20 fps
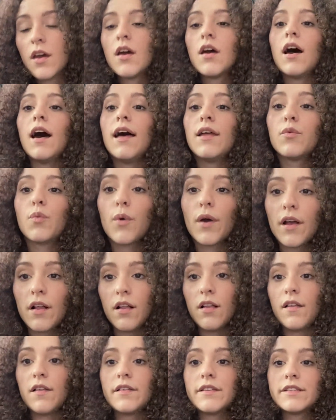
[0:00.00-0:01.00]
And
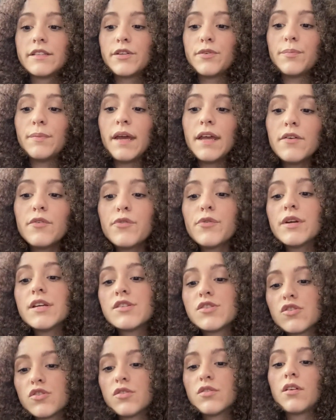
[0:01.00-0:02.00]
well, the main
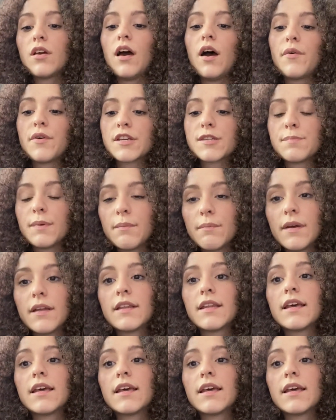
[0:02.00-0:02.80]
reason our experiment